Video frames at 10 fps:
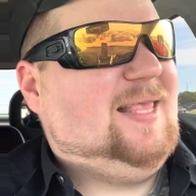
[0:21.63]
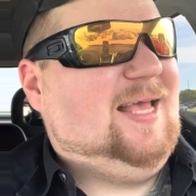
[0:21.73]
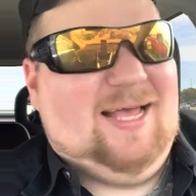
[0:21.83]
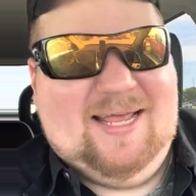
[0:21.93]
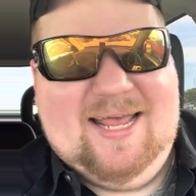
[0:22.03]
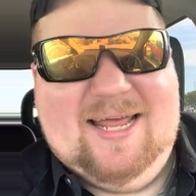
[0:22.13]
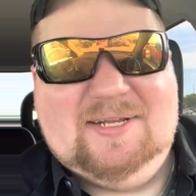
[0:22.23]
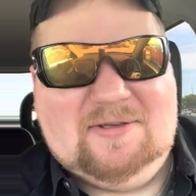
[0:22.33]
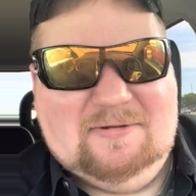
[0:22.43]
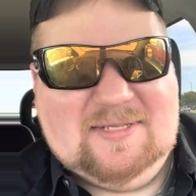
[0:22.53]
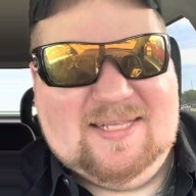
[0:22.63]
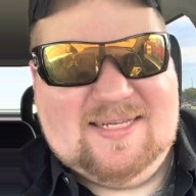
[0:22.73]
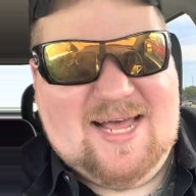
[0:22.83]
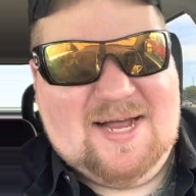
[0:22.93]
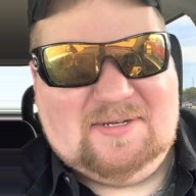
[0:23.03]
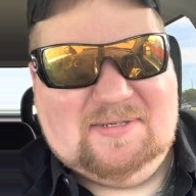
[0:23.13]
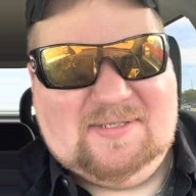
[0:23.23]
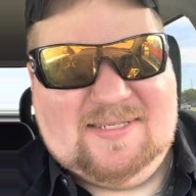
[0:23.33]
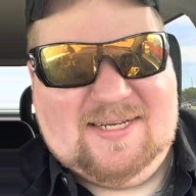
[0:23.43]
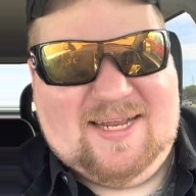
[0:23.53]
had to go to the
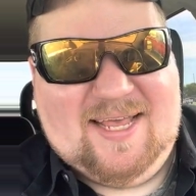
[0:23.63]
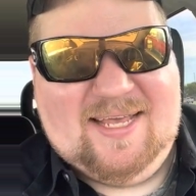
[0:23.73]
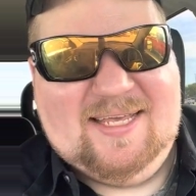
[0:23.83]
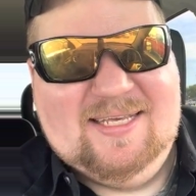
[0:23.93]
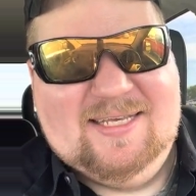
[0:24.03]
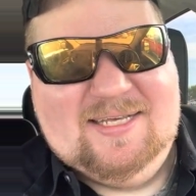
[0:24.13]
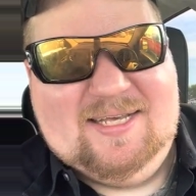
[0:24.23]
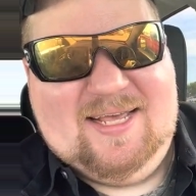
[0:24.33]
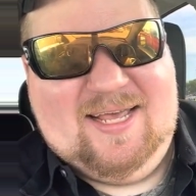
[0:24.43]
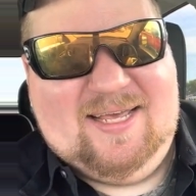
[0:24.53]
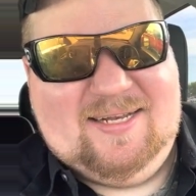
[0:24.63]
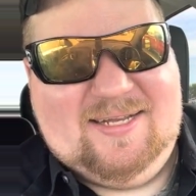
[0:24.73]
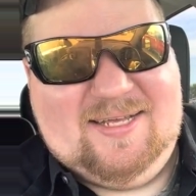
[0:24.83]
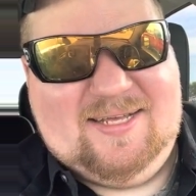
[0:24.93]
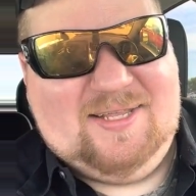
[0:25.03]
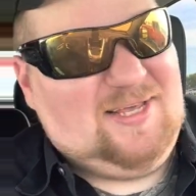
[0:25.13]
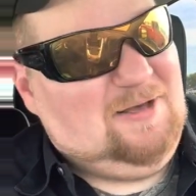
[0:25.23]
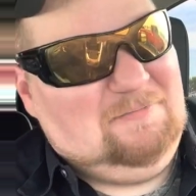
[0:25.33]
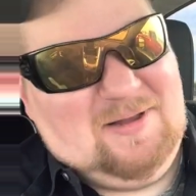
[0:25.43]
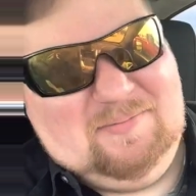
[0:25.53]
doctor's today, and they
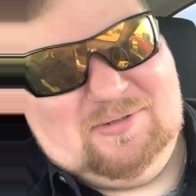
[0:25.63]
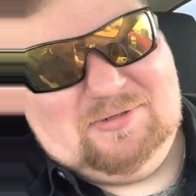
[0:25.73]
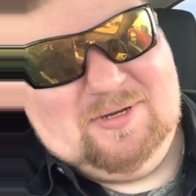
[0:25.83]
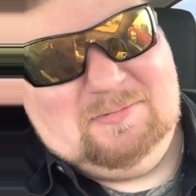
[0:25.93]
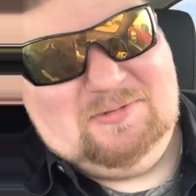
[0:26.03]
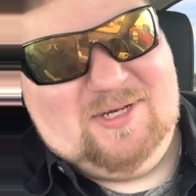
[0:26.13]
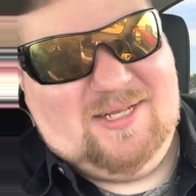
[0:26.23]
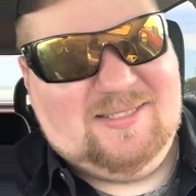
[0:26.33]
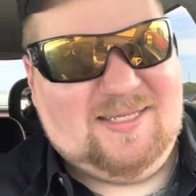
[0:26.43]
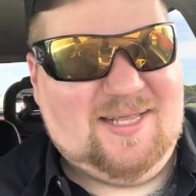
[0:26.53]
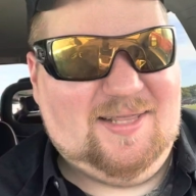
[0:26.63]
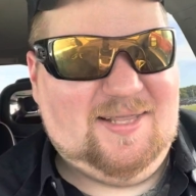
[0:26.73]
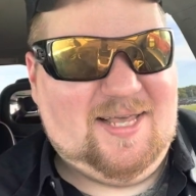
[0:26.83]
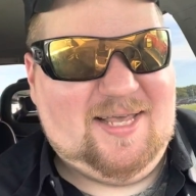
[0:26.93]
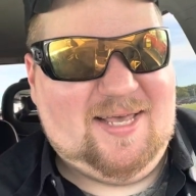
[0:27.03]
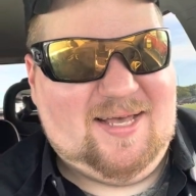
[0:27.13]
upped my prescriptions, and they